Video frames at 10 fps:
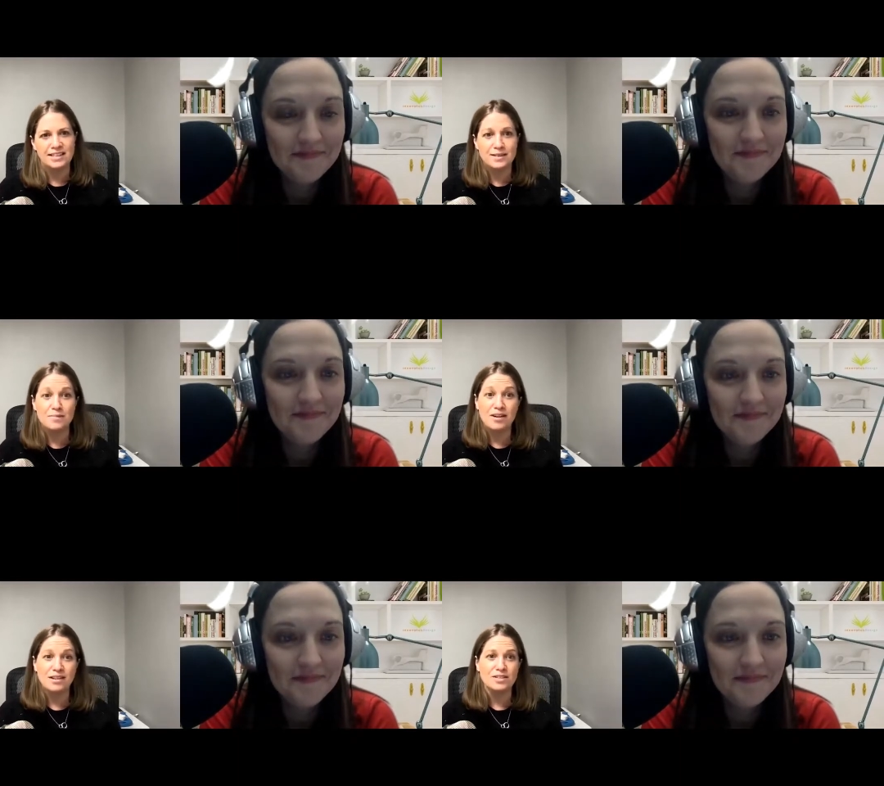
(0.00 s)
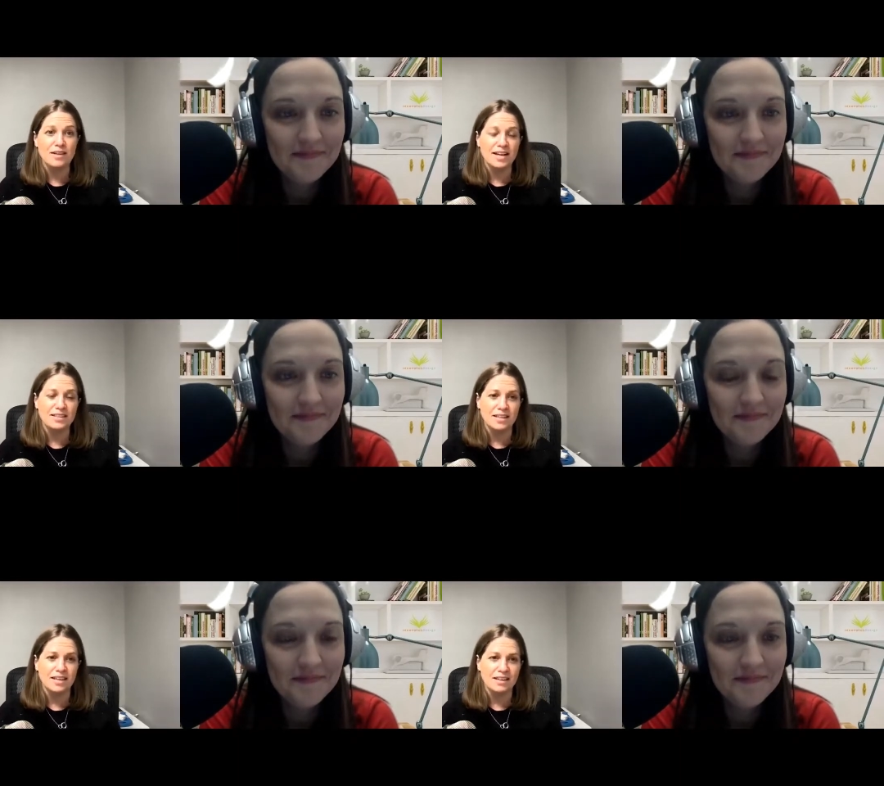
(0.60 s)
Speaker 1: it's about
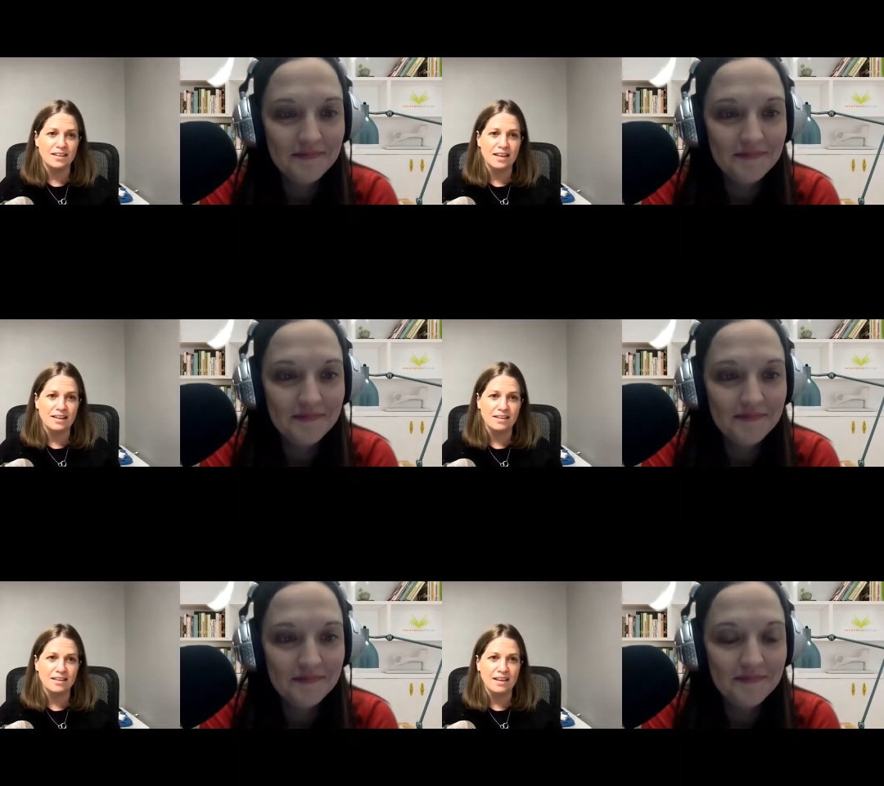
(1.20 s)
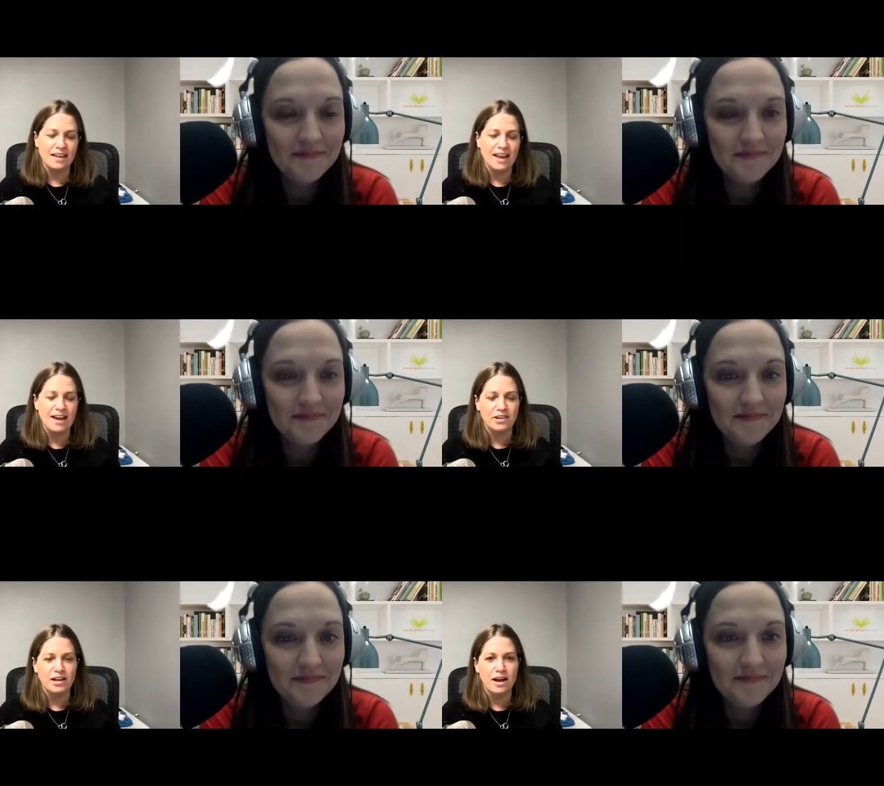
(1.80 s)
interacting and, and
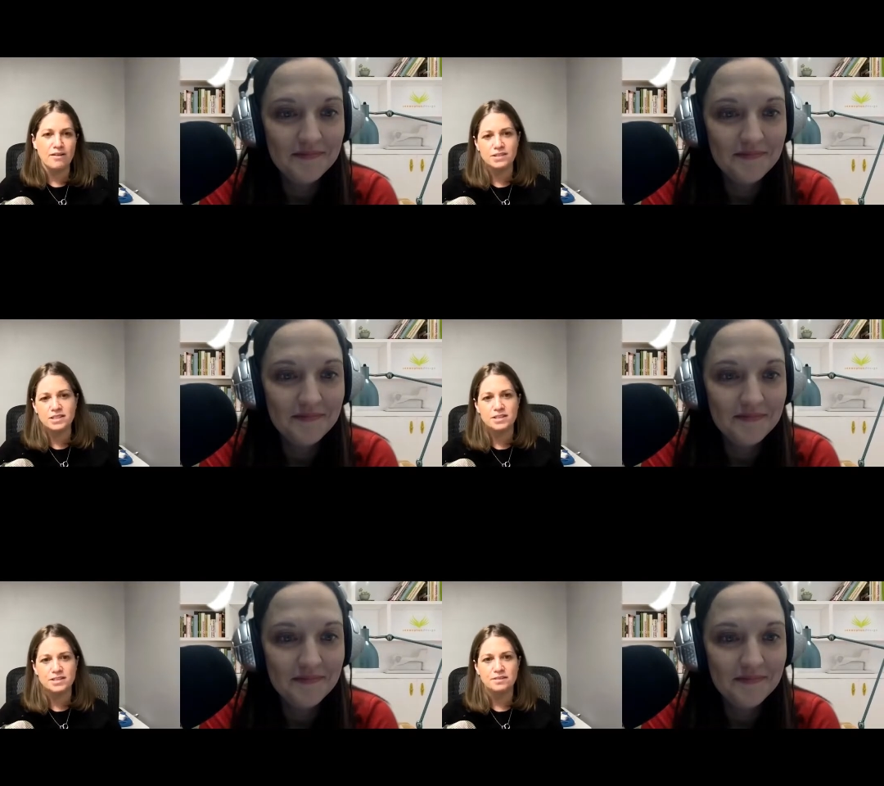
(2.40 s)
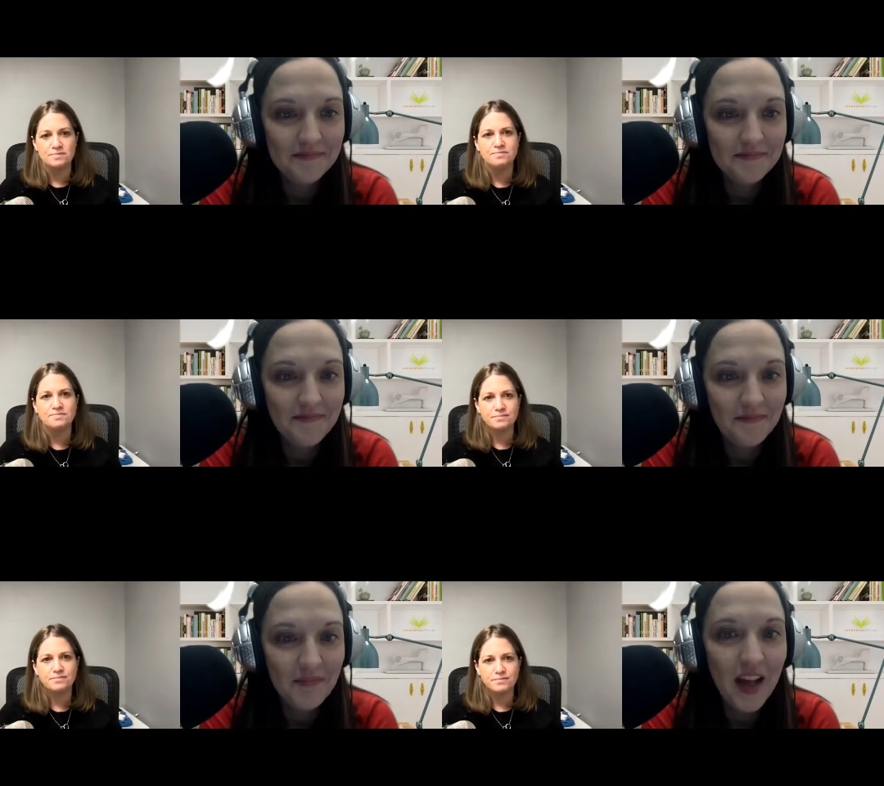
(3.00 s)
having a conversation.
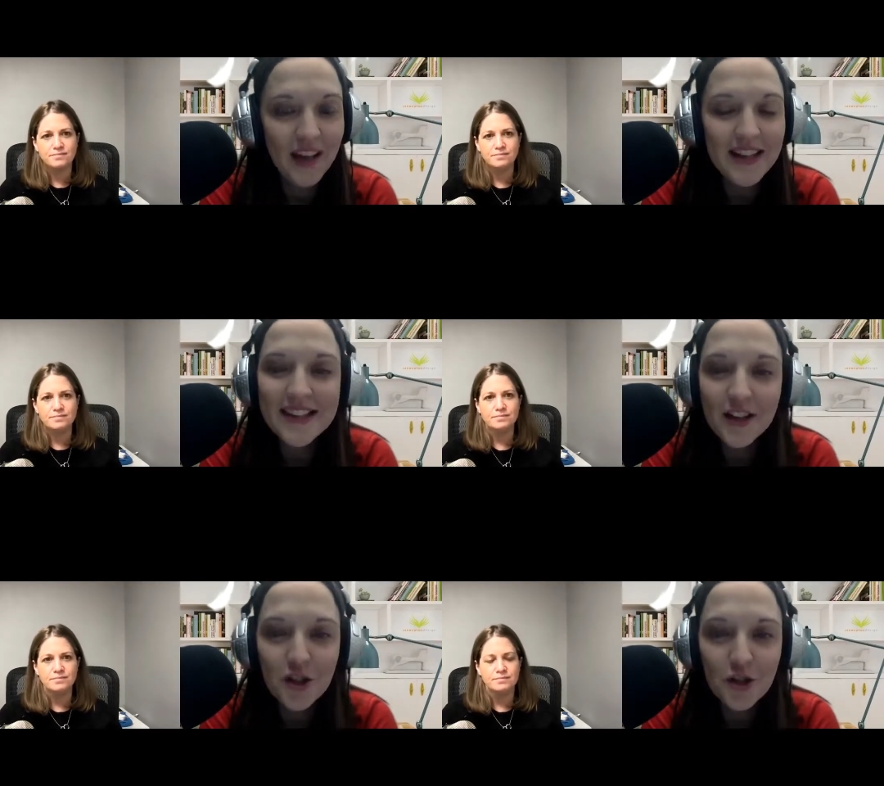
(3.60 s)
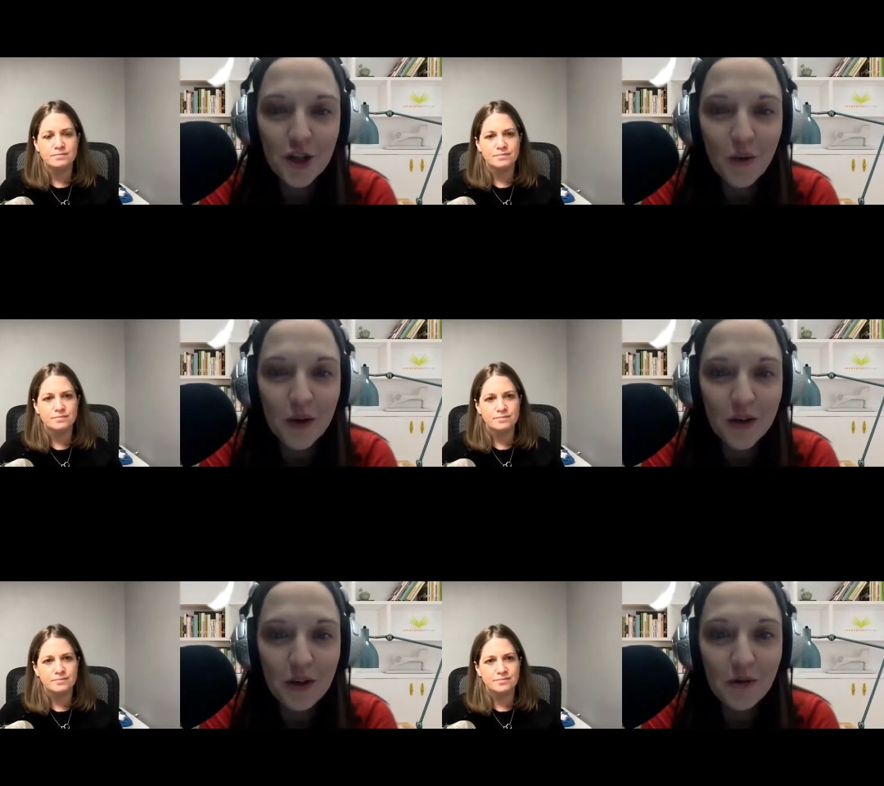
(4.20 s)
Speaker 2: Yeah, it's not just
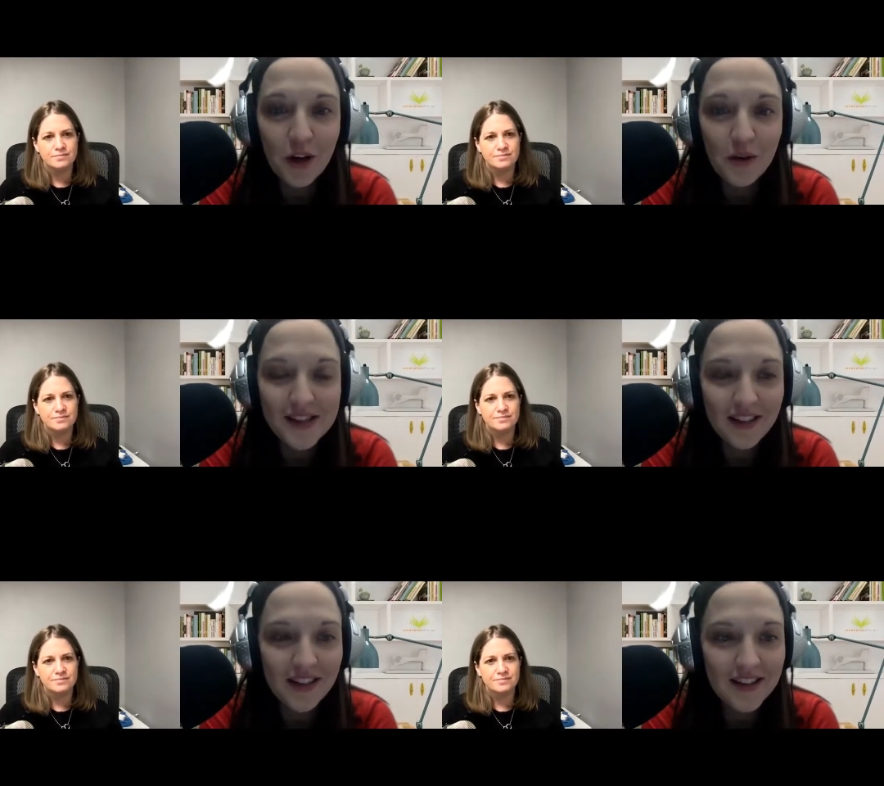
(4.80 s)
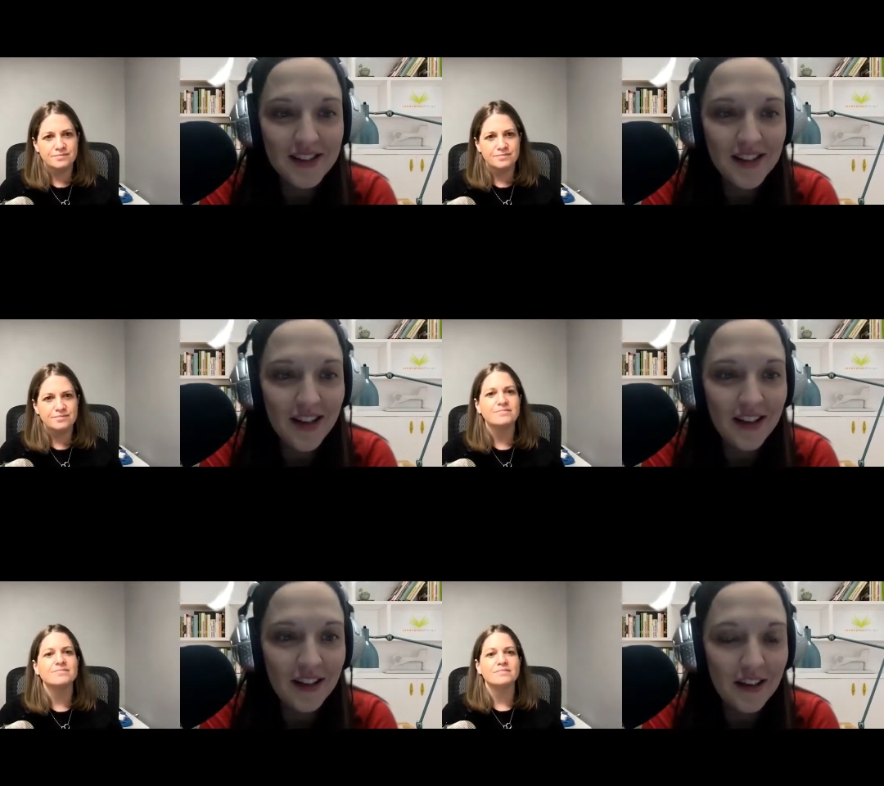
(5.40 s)
showing what you know, as I like to
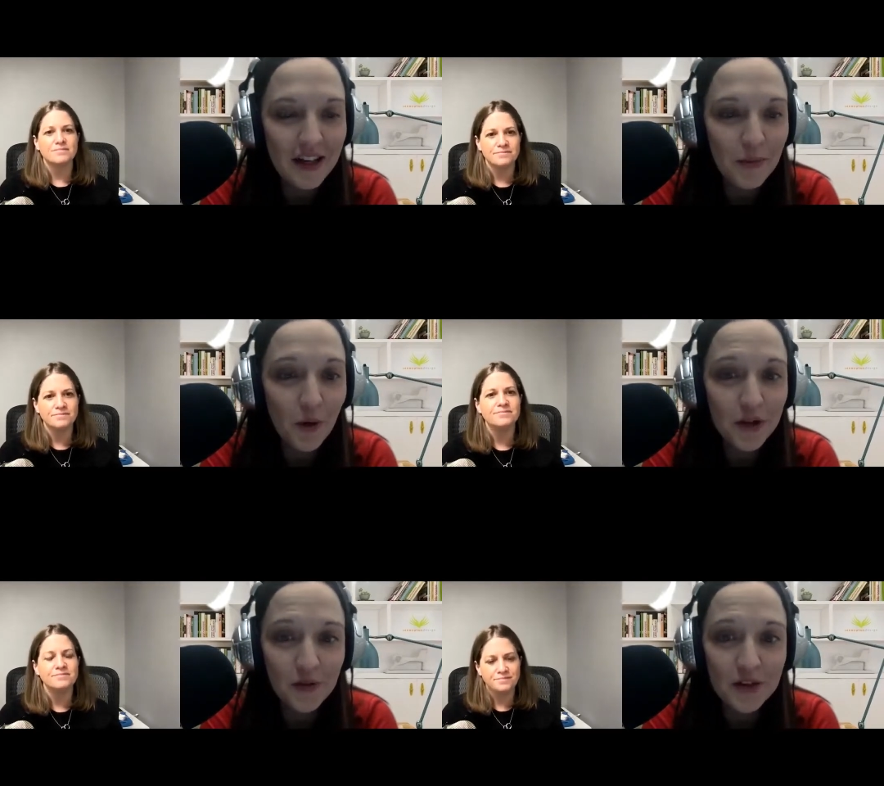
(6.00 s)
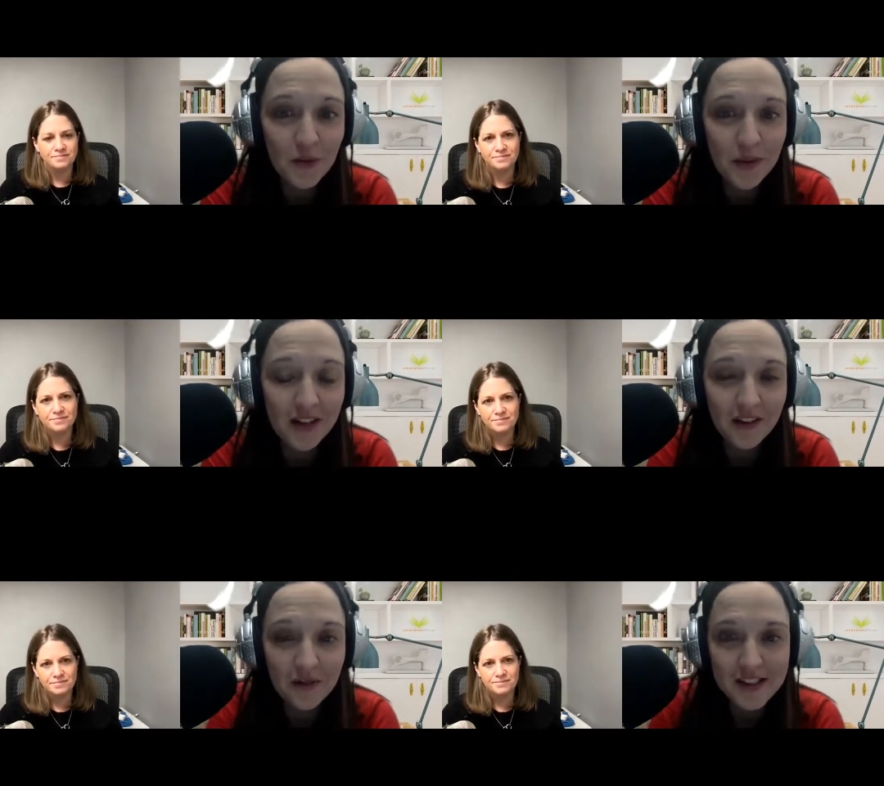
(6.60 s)
say, um, or as Rachel
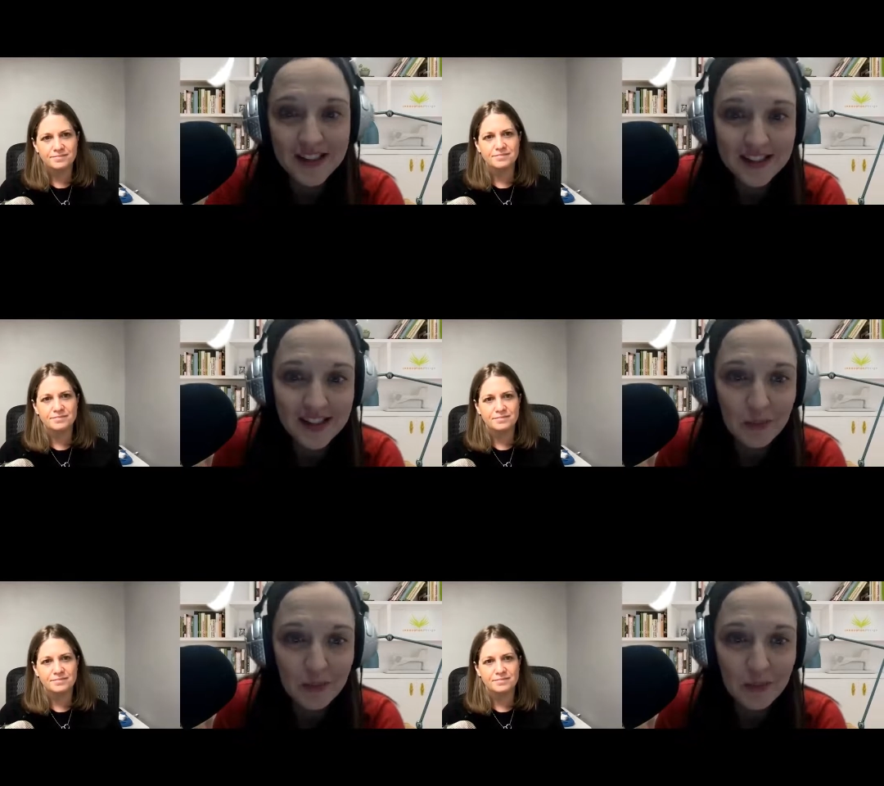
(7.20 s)
Madel always says,